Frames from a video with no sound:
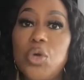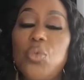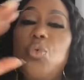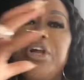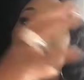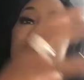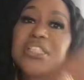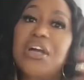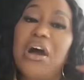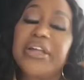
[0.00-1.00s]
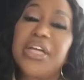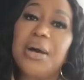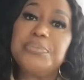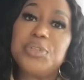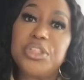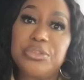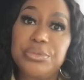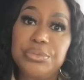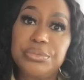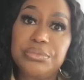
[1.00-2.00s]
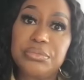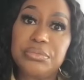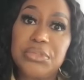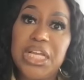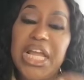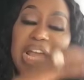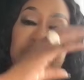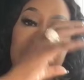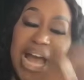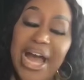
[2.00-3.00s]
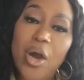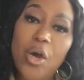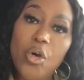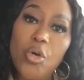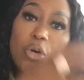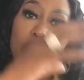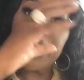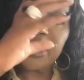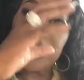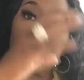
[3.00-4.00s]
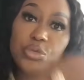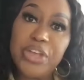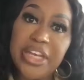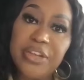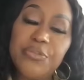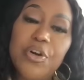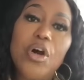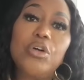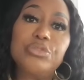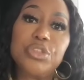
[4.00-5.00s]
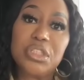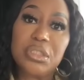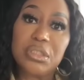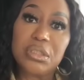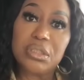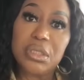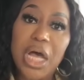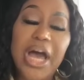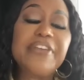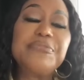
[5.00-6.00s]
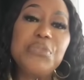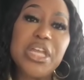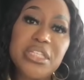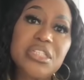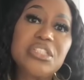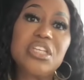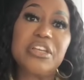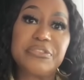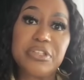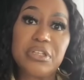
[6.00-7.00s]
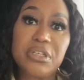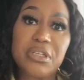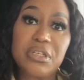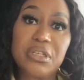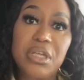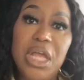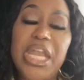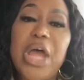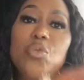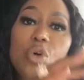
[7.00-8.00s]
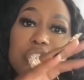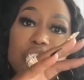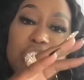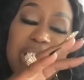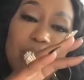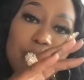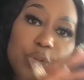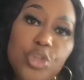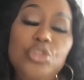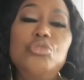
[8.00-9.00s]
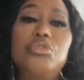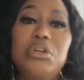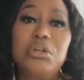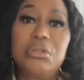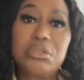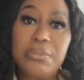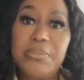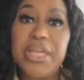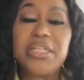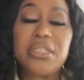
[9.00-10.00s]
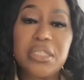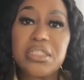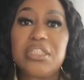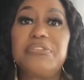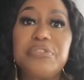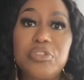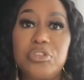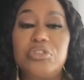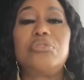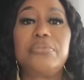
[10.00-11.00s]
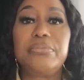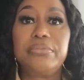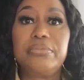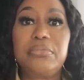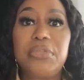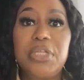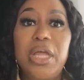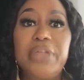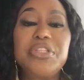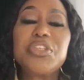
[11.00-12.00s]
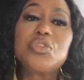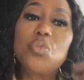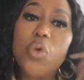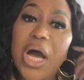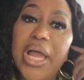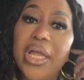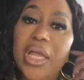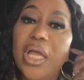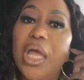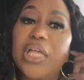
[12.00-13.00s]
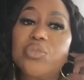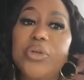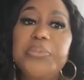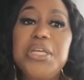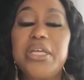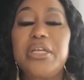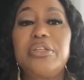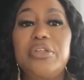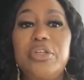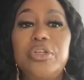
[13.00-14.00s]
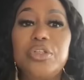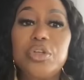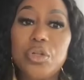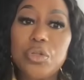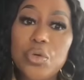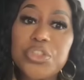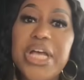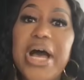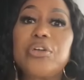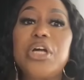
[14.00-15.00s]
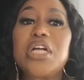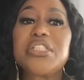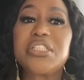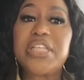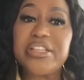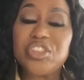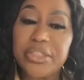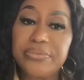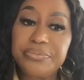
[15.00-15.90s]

What is God up to? And how can you get involved? I have made the shift and I want to help you to make the shift too. And this is why, as we begin to close out our session,